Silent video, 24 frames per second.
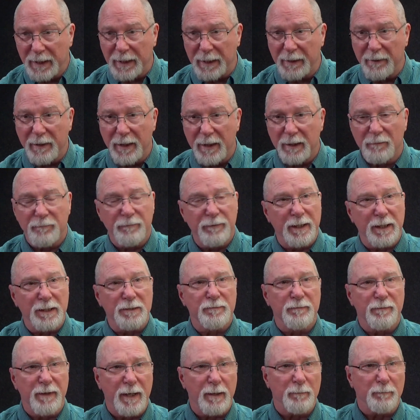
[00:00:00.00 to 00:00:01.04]
yeah, that
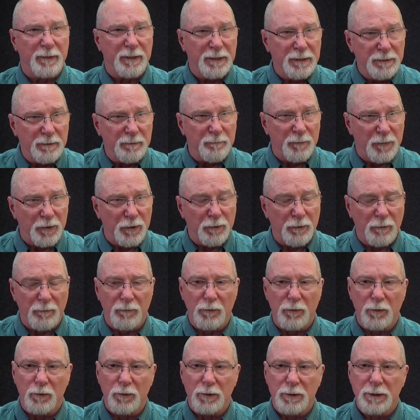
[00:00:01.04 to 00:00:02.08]
affects families and murder,
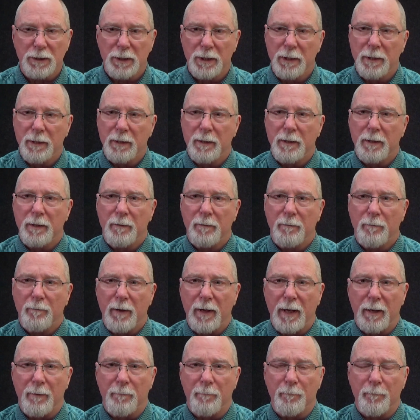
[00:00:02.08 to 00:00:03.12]
mm. of course.
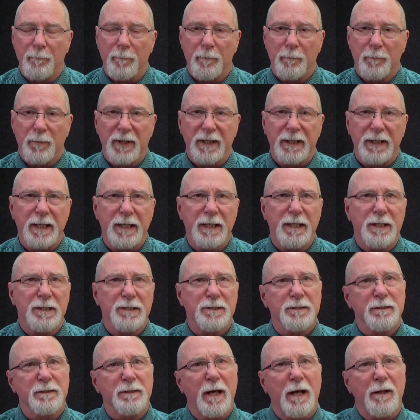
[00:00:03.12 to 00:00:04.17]
Um, but then
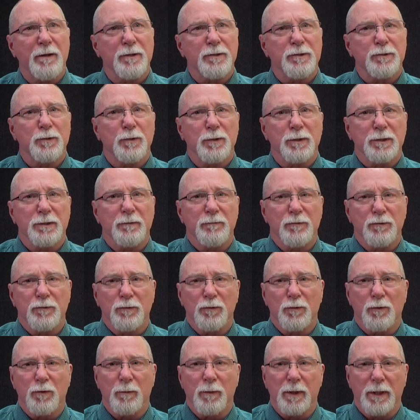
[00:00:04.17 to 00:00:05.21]
there's other sorts of
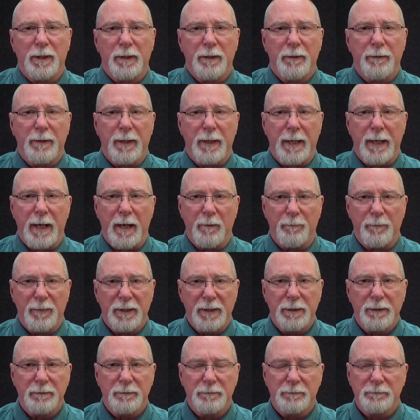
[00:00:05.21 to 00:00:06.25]
trauma that
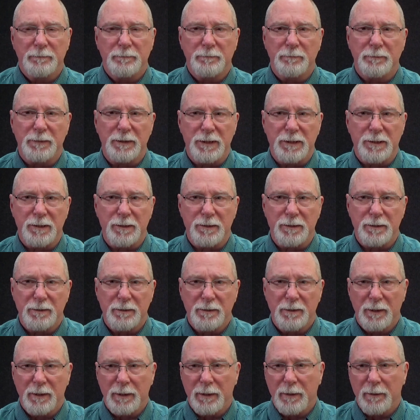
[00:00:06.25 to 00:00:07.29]
happen, which
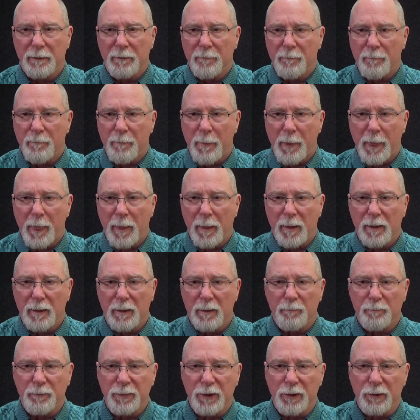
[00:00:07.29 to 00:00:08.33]
is
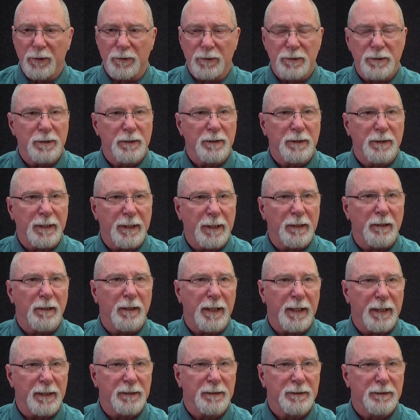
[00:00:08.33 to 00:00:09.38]
abuse,
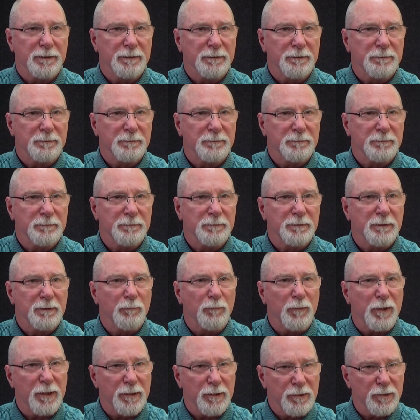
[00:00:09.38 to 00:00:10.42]
neglect
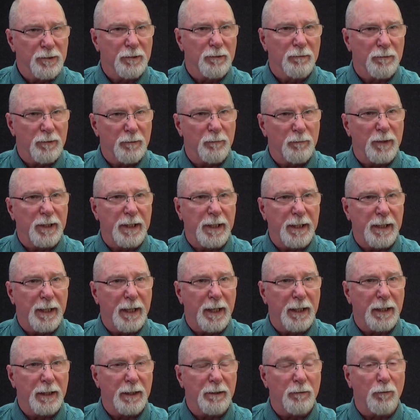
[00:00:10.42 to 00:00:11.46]
with children when they're
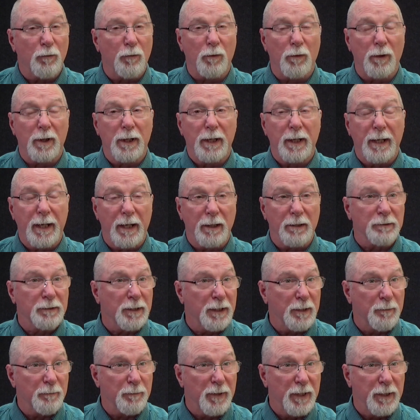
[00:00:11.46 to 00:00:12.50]
younger or
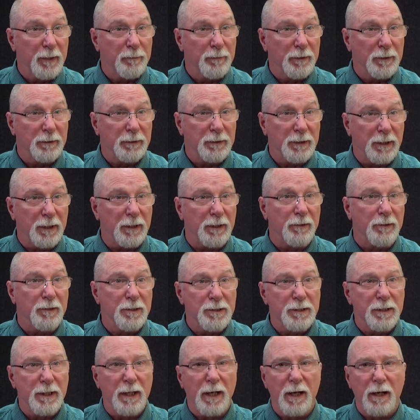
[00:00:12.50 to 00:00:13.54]
elderly people in a mm.
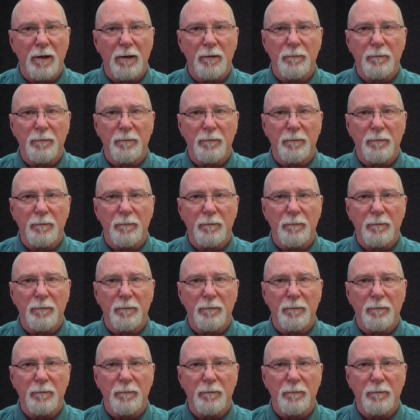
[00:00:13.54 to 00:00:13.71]
nursing